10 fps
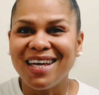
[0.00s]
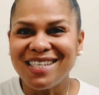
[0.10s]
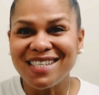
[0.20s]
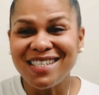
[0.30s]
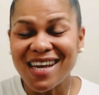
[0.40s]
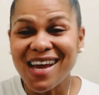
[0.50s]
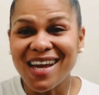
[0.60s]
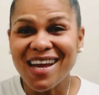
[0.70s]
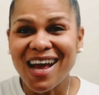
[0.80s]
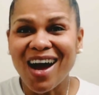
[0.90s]

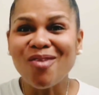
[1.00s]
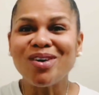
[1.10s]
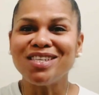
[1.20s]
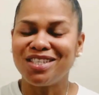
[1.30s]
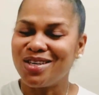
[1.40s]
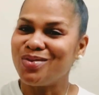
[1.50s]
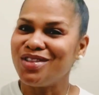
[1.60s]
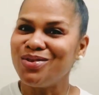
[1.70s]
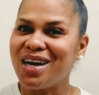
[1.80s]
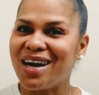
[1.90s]
Today, I want to share with
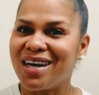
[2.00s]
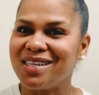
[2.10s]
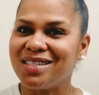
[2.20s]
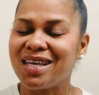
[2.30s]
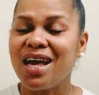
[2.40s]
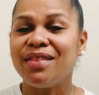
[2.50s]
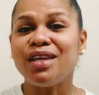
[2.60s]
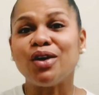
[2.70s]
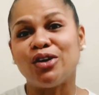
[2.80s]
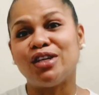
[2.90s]
you guys
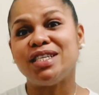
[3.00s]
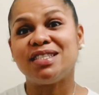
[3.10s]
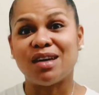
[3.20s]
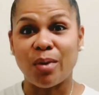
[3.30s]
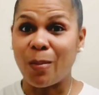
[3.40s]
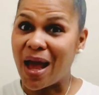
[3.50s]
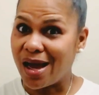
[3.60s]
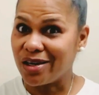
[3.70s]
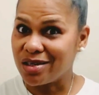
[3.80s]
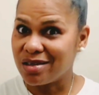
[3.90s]
the early summer
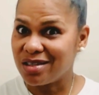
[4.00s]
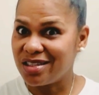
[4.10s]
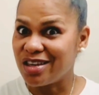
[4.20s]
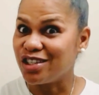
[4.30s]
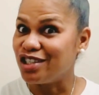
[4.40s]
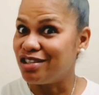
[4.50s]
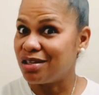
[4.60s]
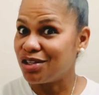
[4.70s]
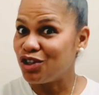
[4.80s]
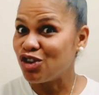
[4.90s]
patterns that are
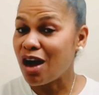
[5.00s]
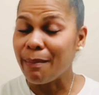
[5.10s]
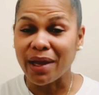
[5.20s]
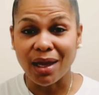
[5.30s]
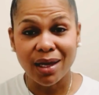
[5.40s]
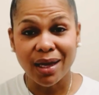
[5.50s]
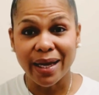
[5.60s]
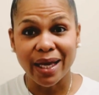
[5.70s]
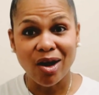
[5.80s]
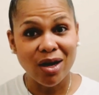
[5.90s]
just dropping
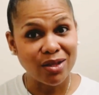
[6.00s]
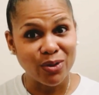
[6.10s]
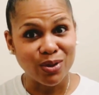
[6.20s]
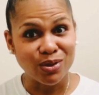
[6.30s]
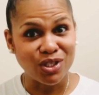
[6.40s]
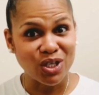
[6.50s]
at our local